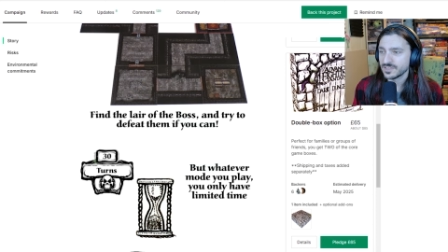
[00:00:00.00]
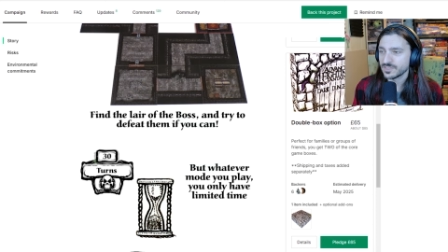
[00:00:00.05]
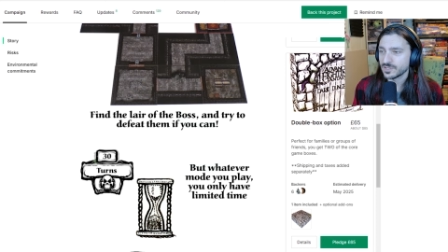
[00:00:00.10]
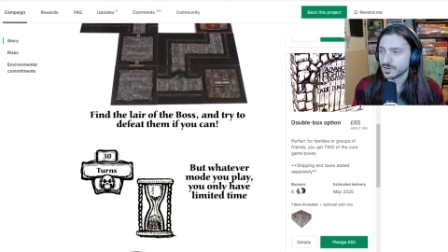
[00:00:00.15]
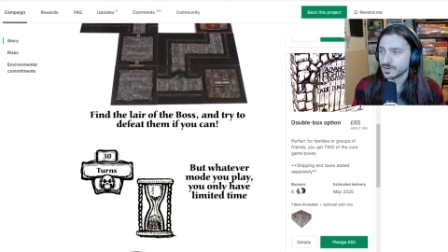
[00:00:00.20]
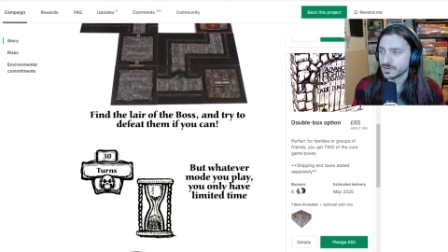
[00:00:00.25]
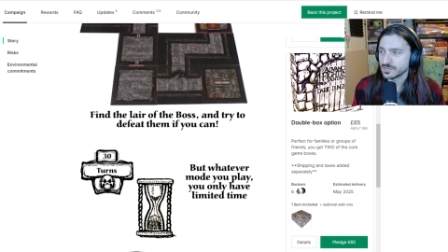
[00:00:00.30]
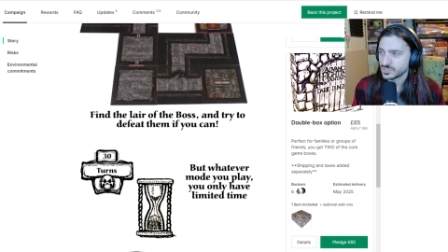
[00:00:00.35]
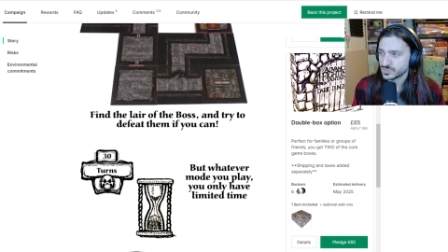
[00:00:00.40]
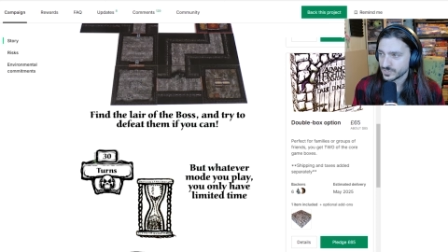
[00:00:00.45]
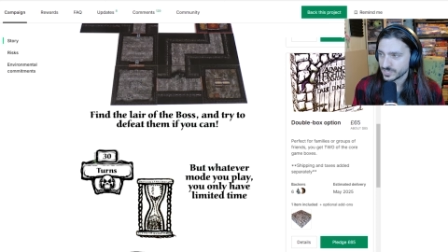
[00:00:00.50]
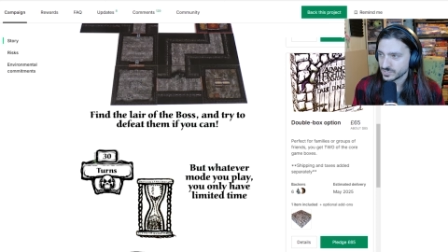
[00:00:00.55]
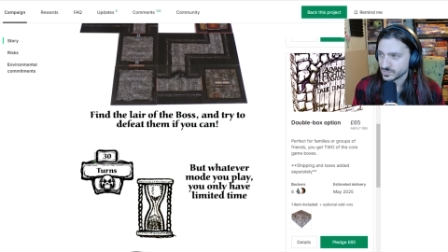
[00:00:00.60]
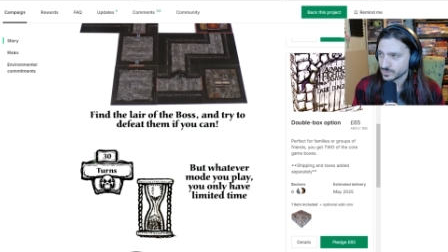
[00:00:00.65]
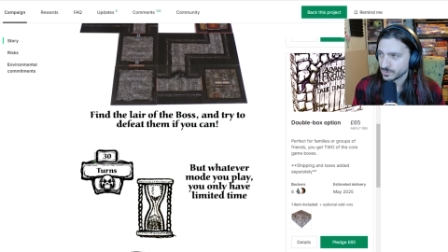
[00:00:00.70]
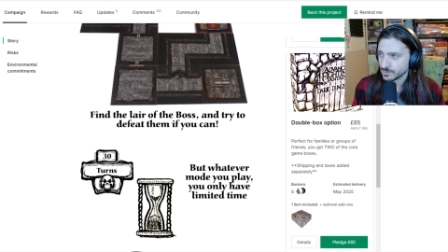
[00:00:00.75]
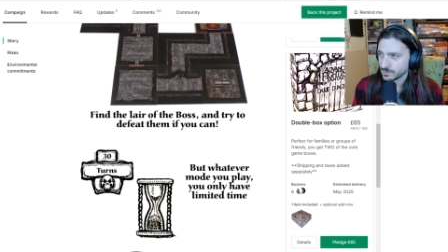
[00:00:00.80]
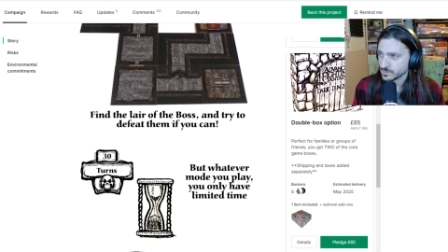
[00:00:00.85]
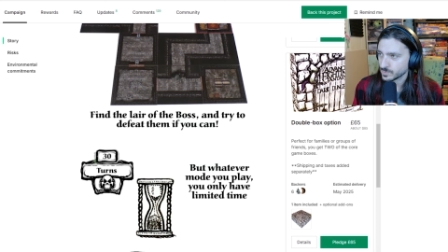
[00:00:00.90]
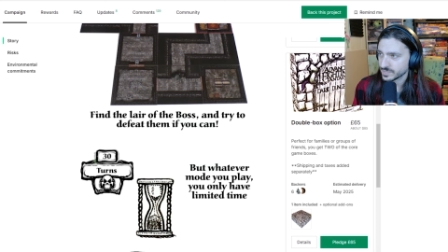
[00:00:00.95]
There are
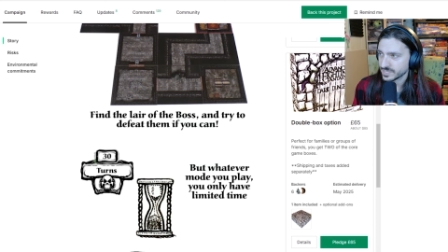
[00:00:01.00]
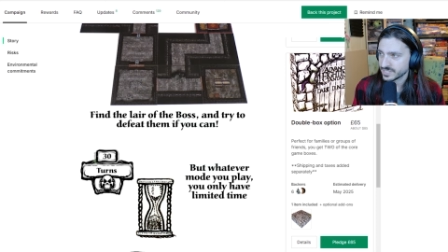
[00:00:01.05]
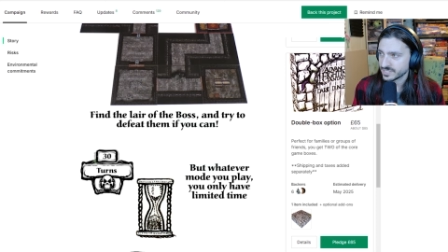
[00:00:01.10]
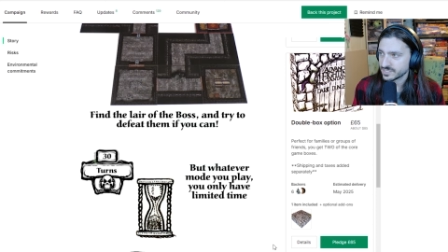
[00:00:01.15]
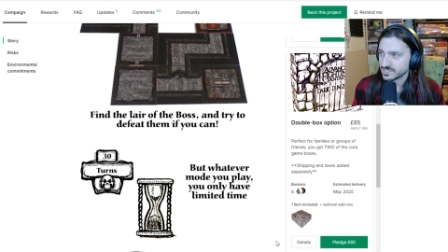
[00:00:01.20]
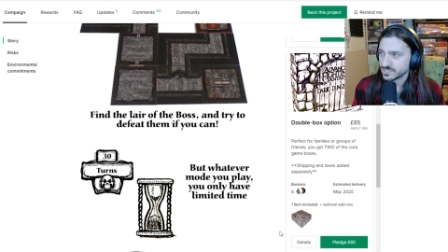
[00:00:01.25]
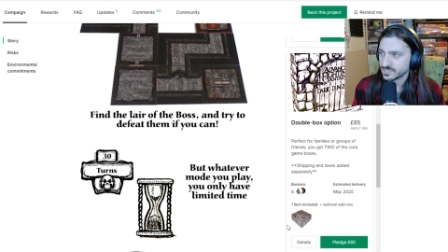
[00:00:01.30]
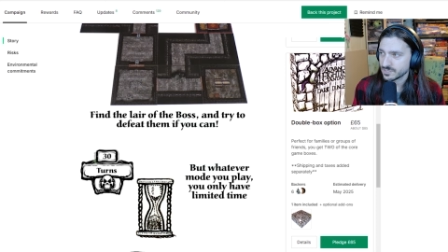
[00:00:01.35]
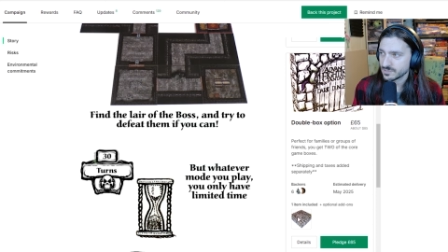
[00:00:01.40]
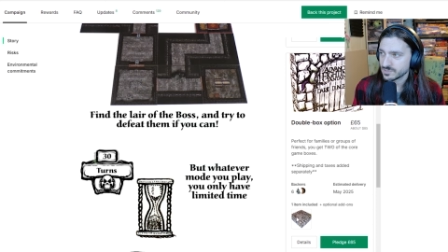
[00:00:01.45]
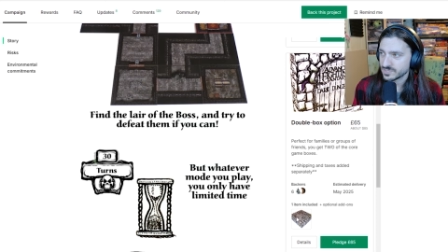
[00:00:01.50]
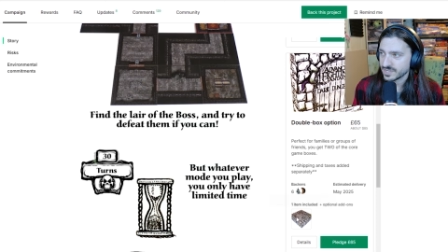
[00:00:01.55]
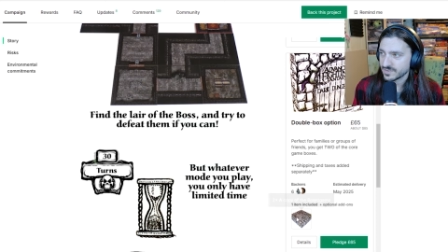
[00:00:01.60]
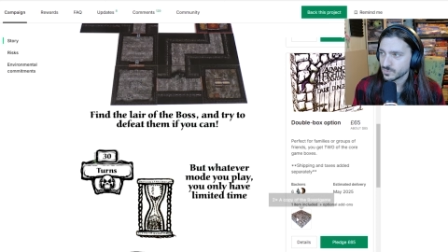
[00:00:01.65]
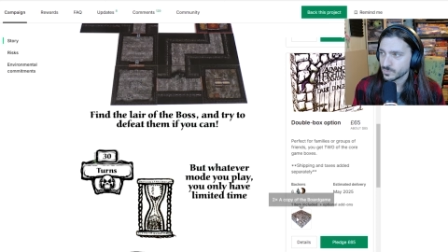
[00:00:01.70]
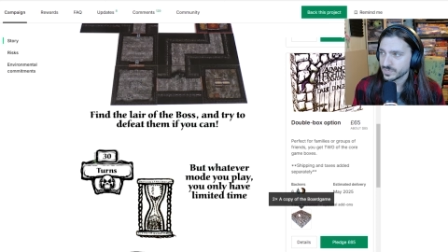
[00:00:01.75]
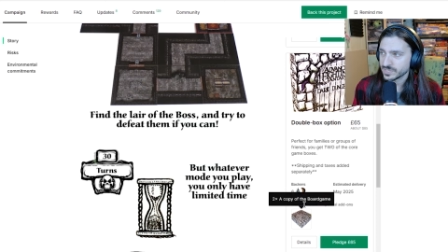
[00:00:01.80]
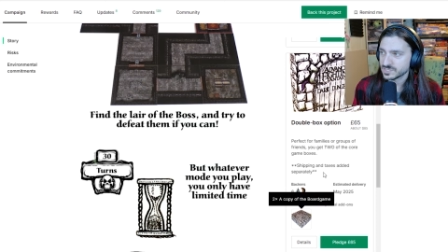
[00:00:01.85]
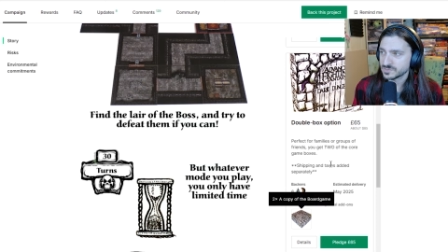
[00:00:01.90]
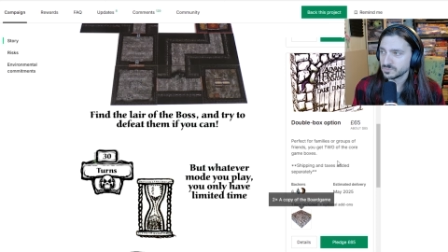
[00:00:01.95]
stretch goals. We'll get into those
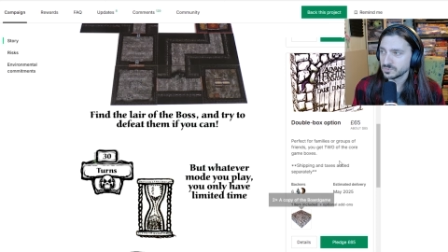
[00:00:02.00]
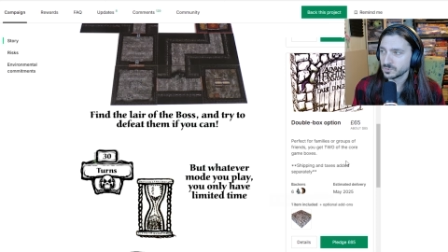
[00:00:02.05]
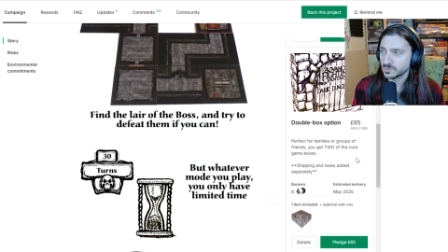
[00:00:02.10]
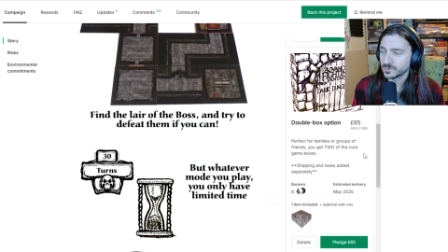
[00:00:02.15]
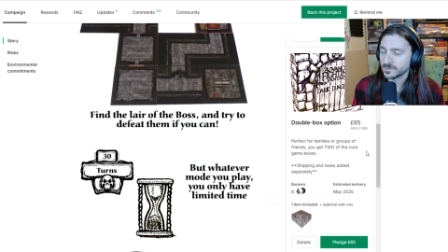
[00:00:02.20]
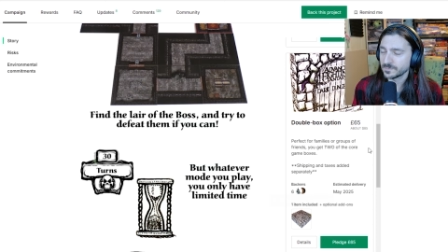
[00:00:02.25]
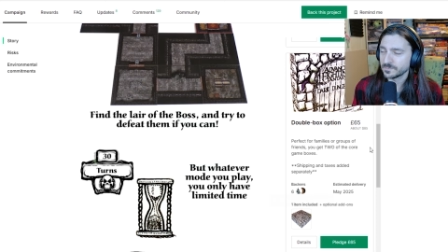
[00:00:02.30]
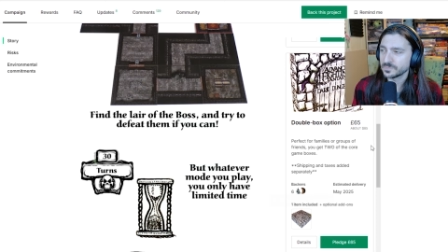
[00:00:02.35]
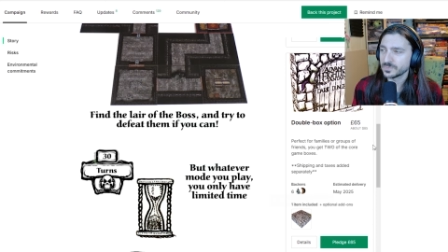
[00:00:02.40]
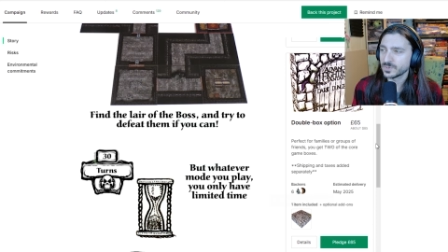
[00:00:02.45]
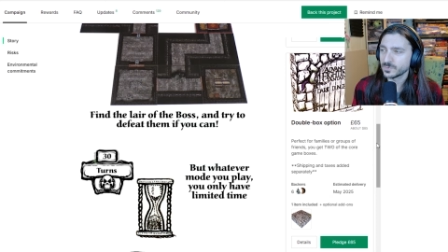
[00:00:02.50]
after we explore